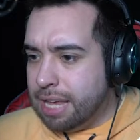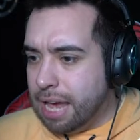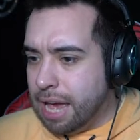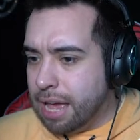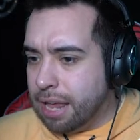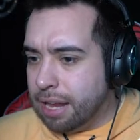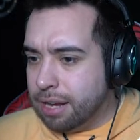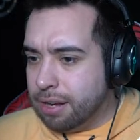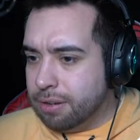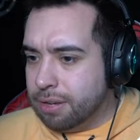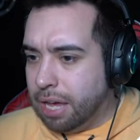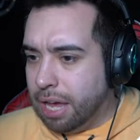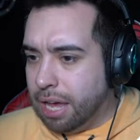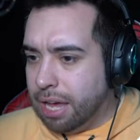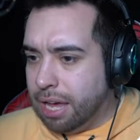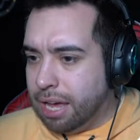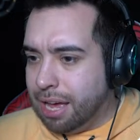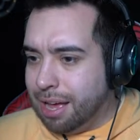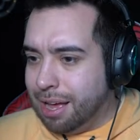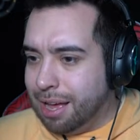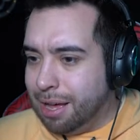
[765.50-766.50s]
yet.
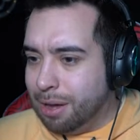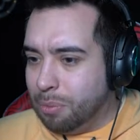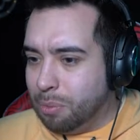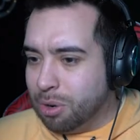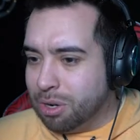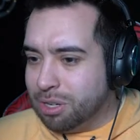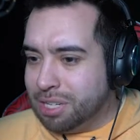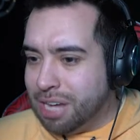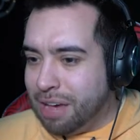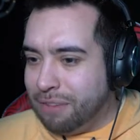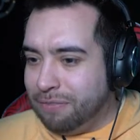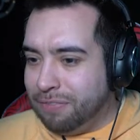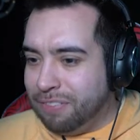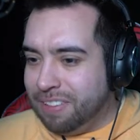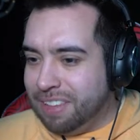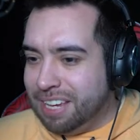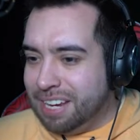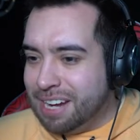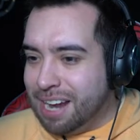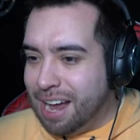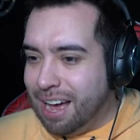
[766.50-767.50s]
Okay, uh, we're
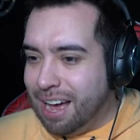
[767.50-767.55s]
definitely